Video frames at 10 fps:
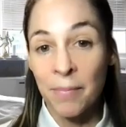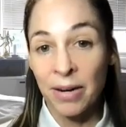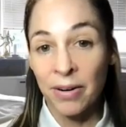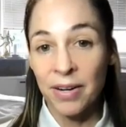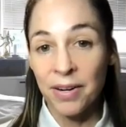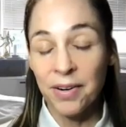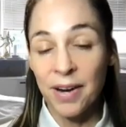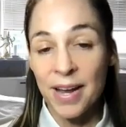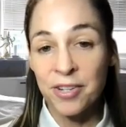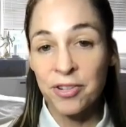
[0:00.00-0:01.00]
barrier
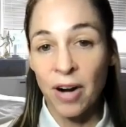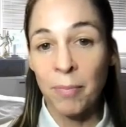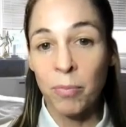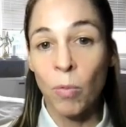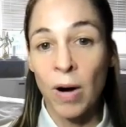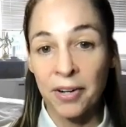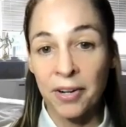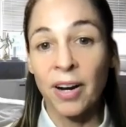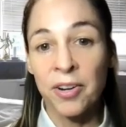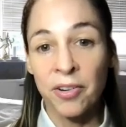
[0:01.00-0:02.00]
and trap
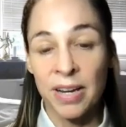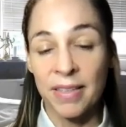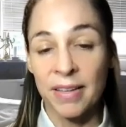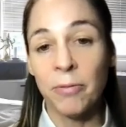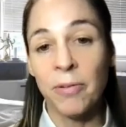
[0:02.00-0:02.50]
water underneath it.